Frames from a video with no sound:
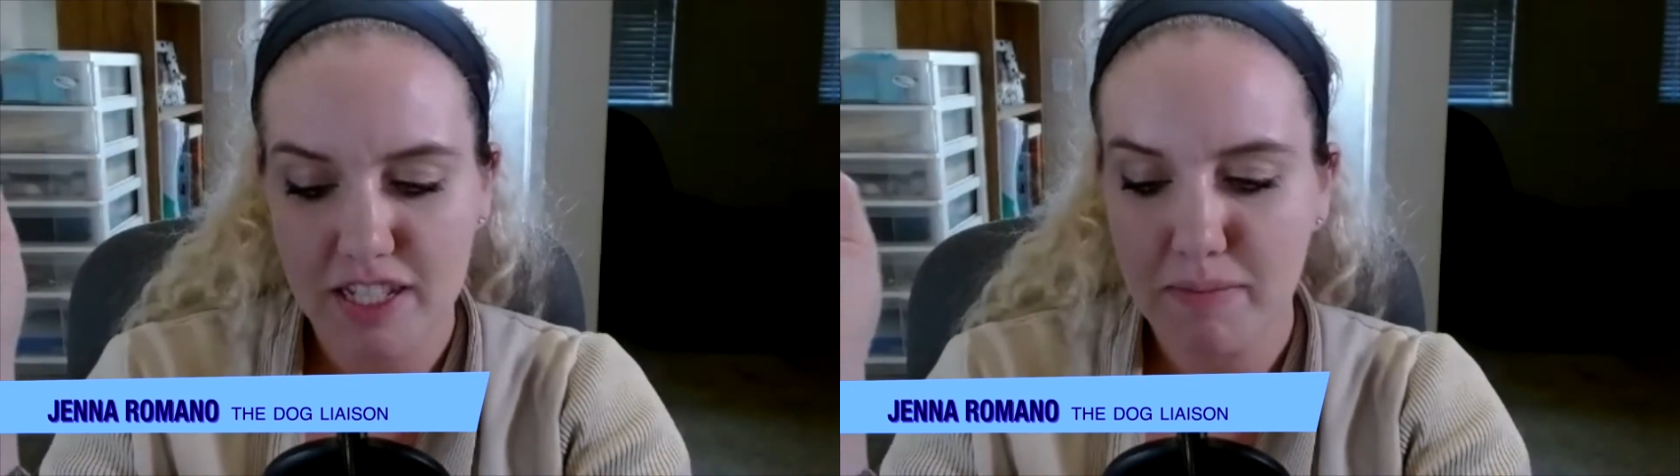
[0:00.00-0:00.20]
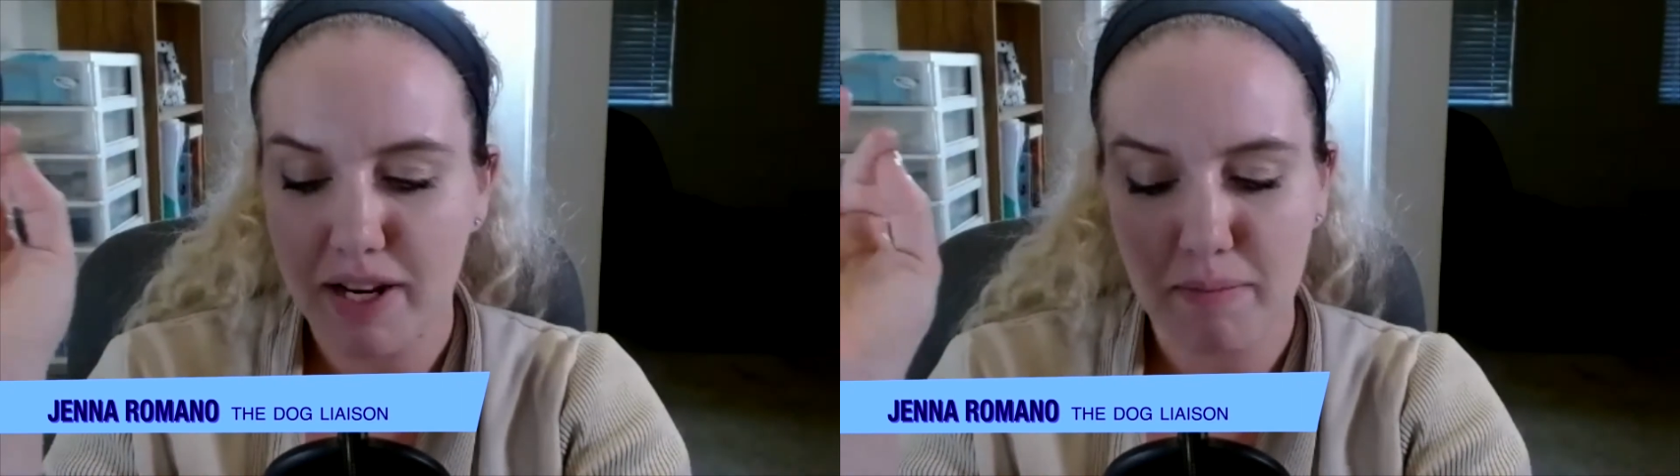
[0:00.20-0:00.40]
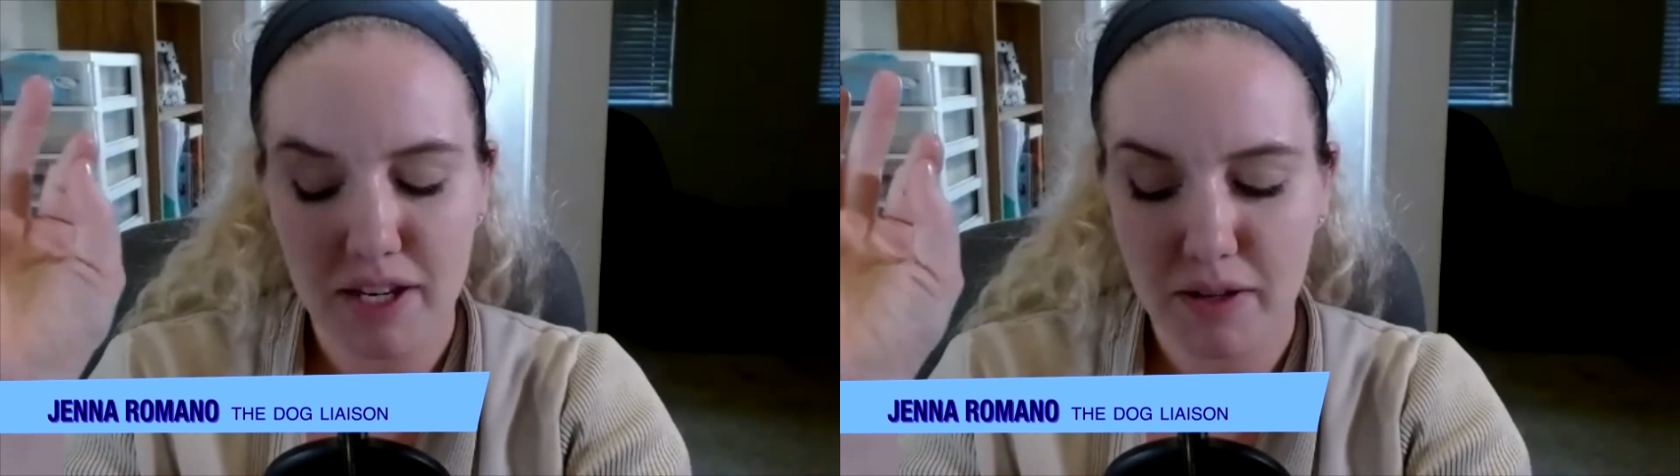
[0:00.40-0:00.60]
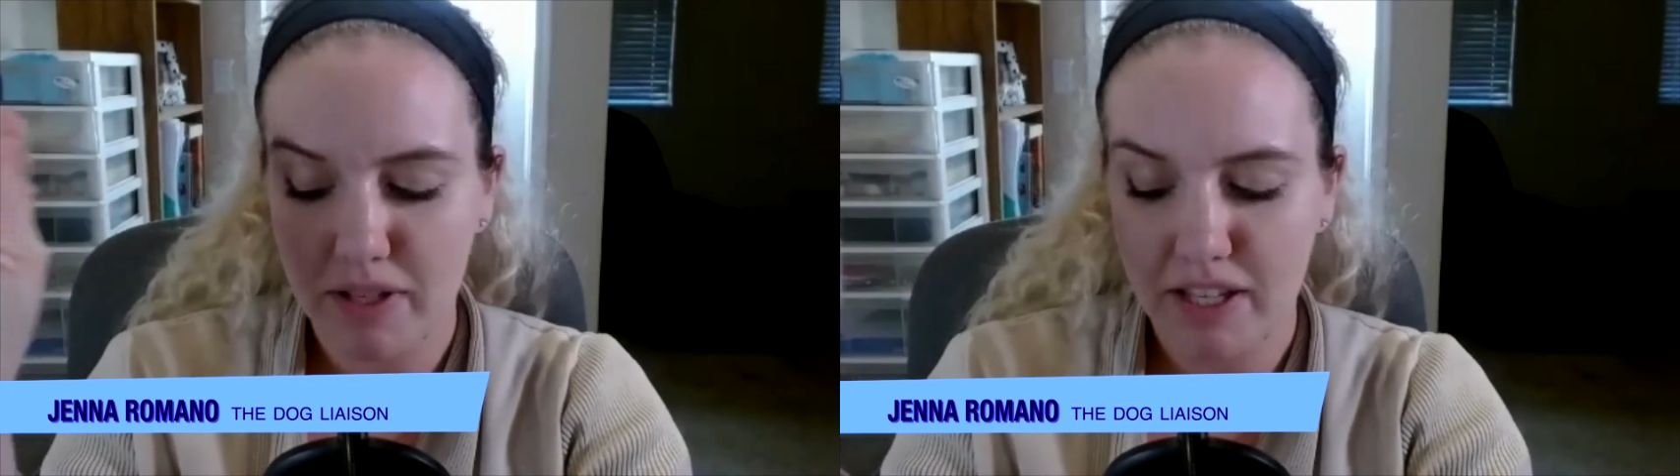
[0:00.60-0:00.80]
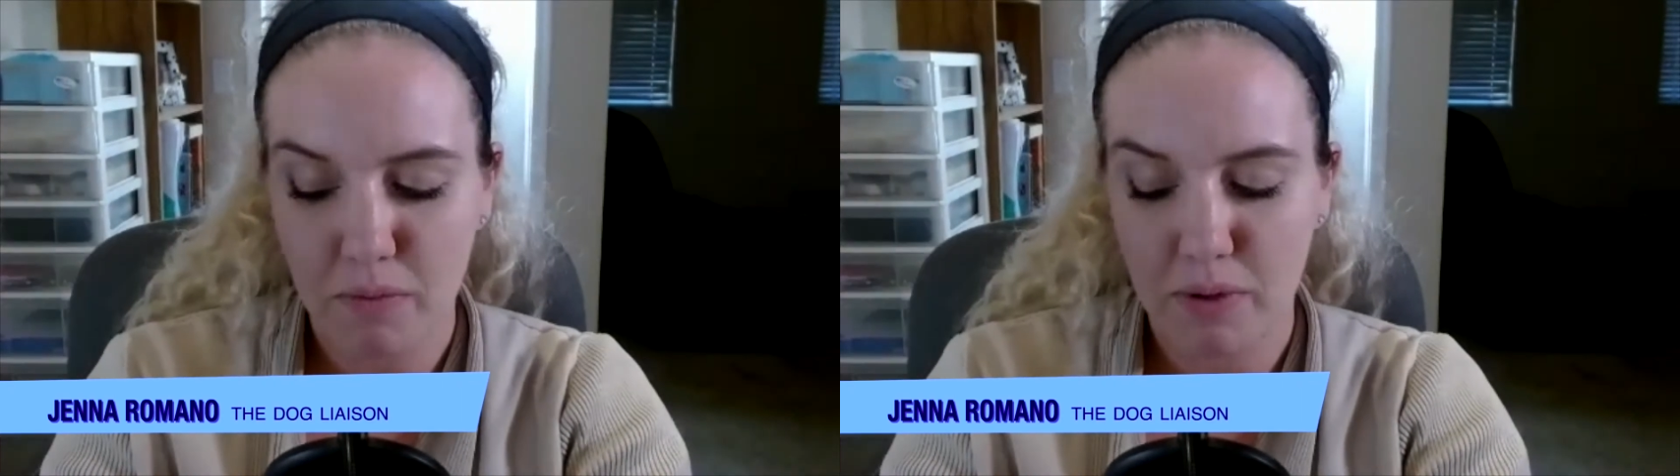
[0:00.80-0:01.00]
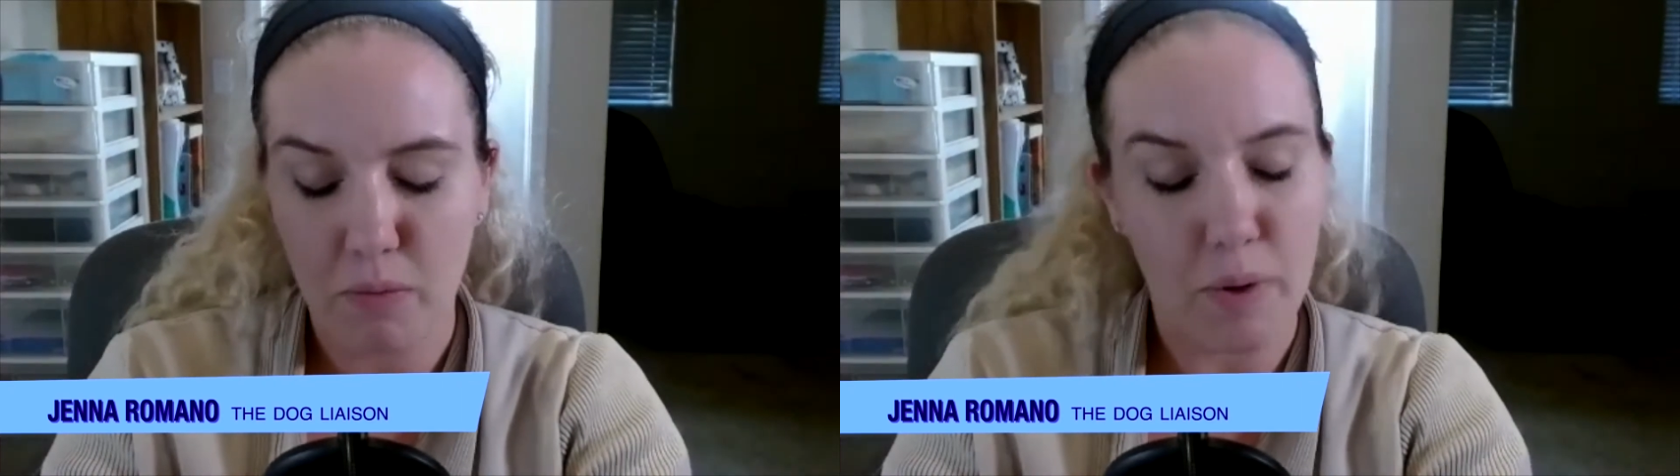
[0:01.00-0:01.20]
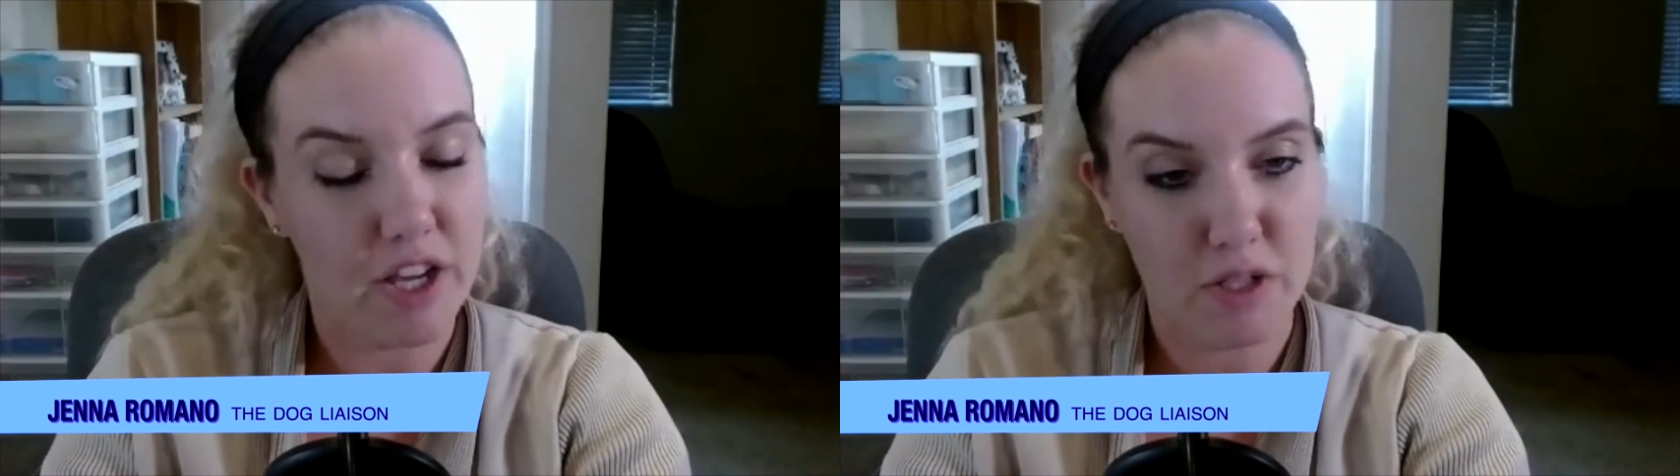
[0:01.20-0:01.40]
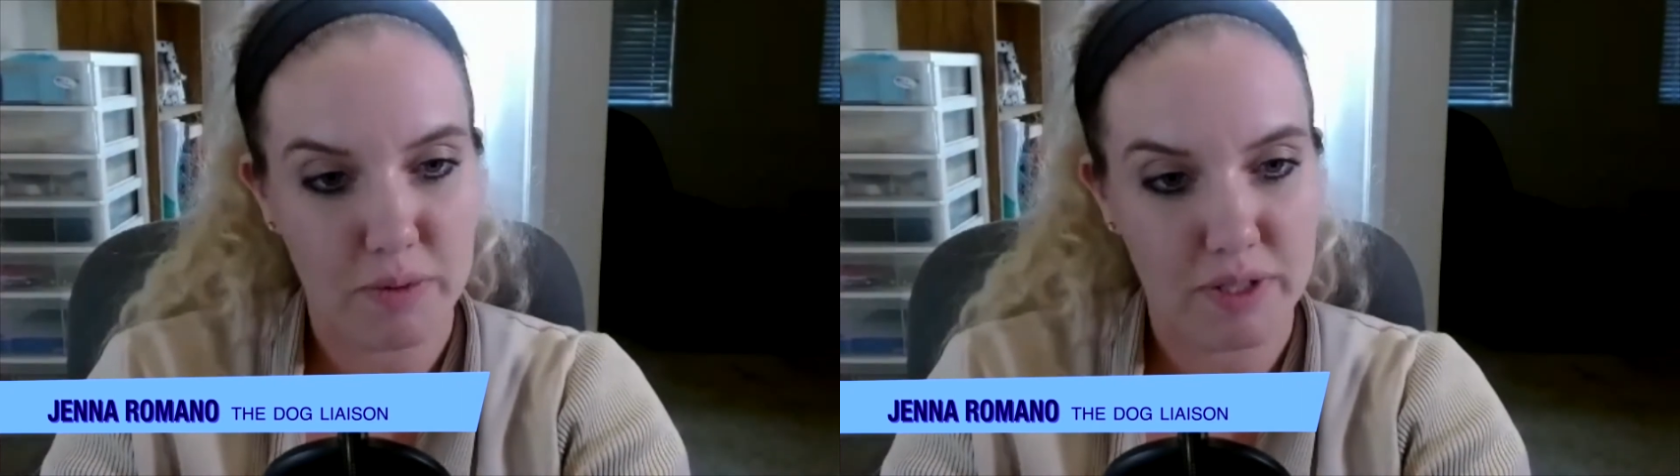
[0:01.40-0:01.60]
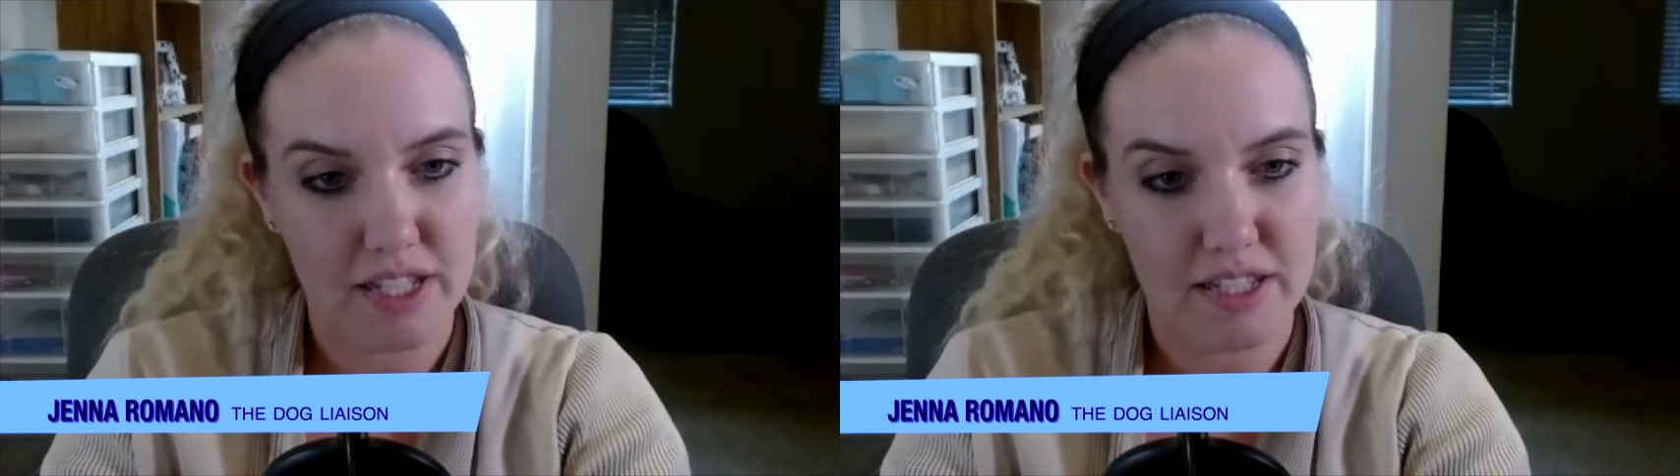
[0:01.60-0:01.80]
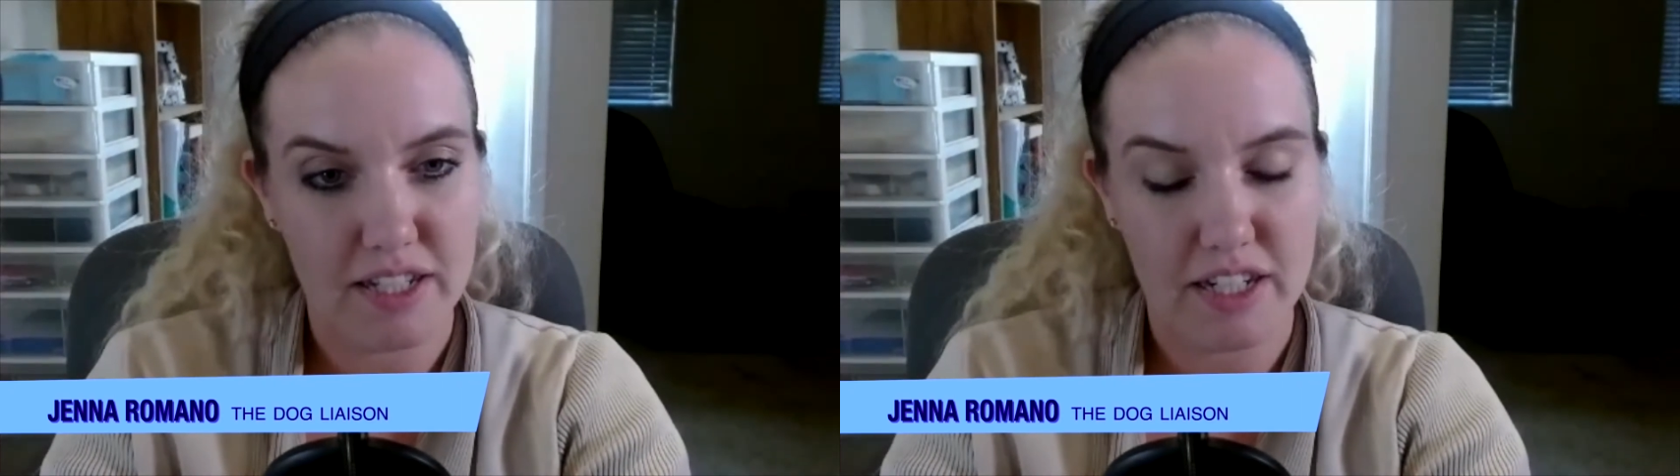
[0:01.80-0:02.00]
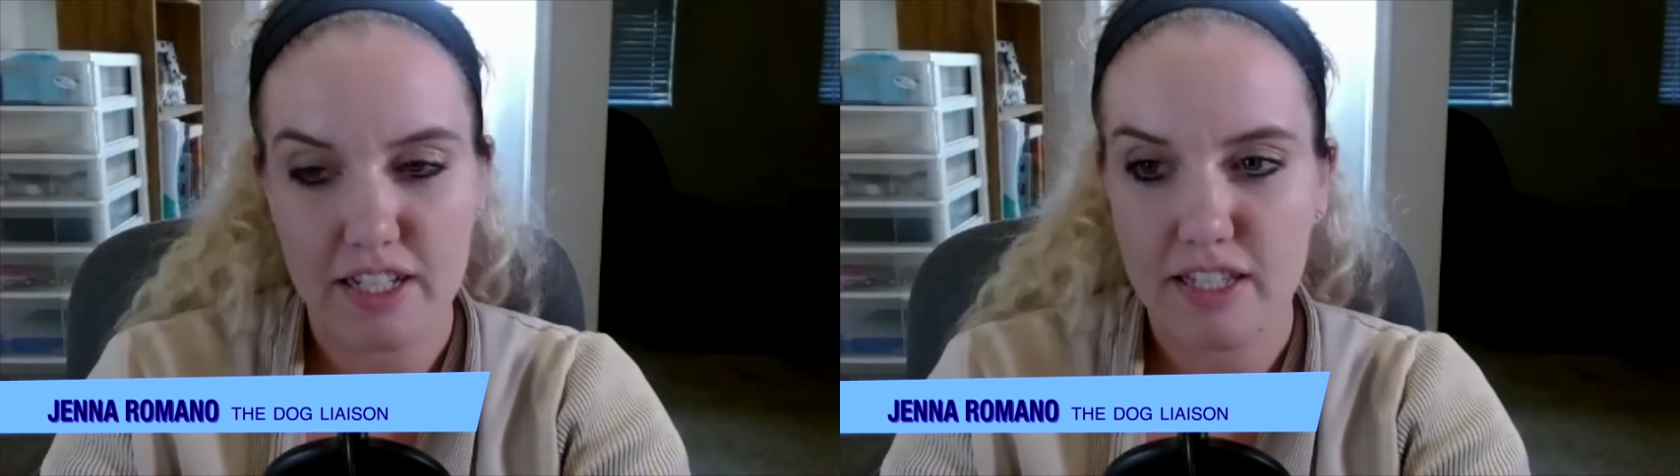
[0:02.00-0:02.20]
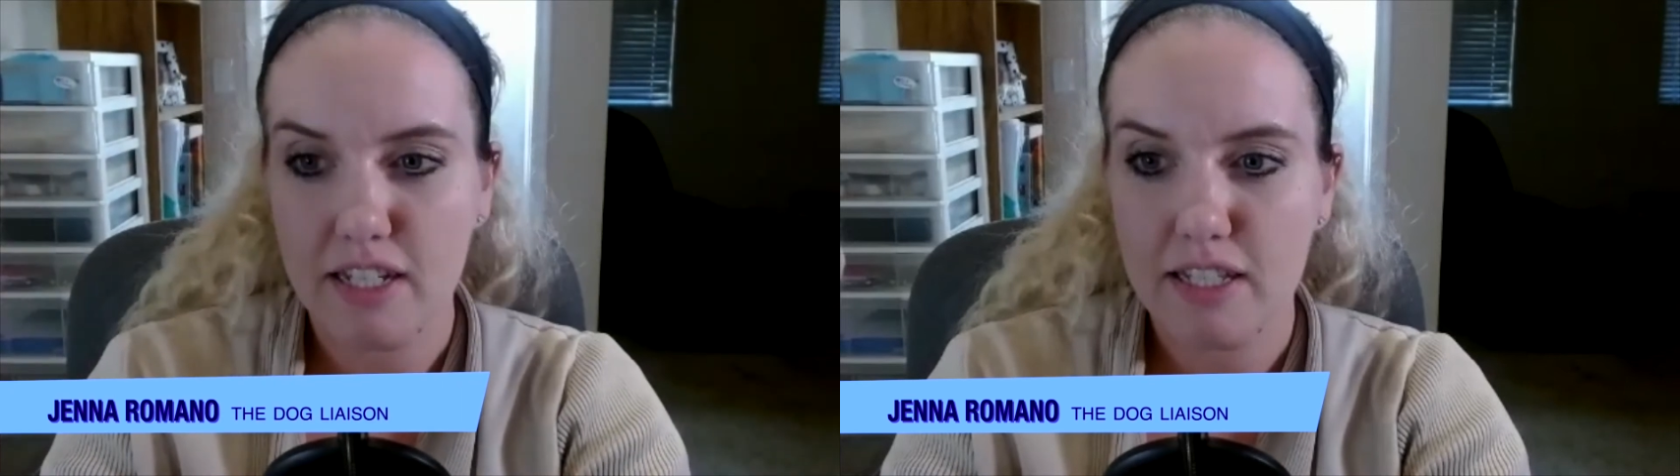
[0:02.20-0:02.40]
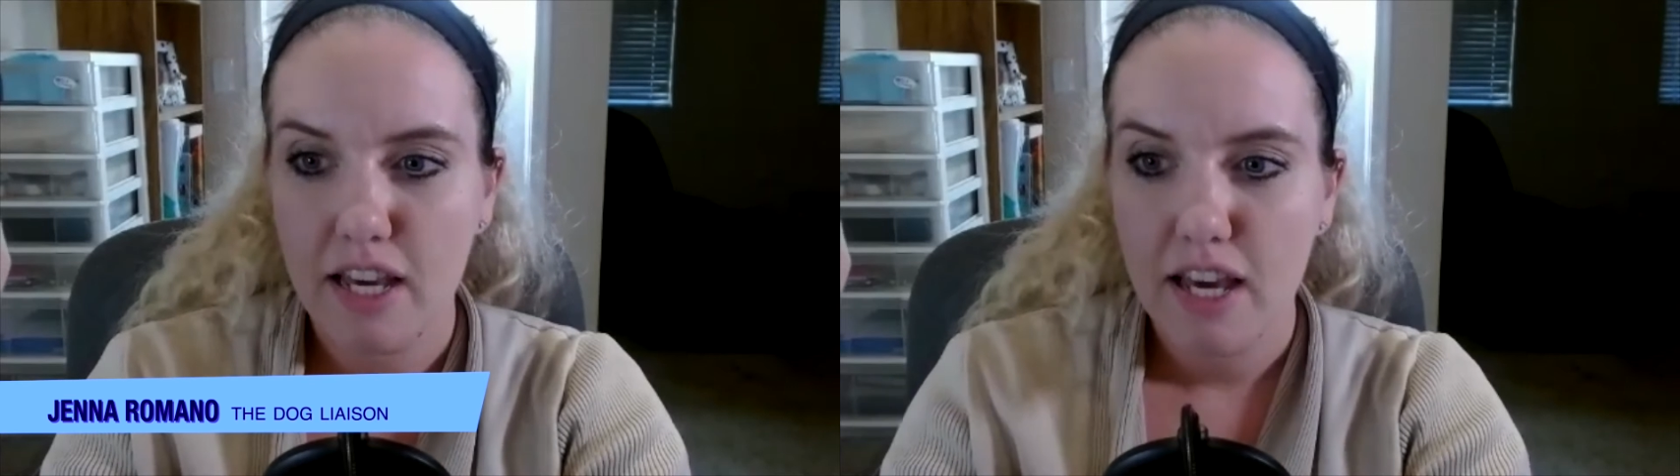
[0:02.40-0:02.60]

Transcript: but I mean it with 100% seriousness,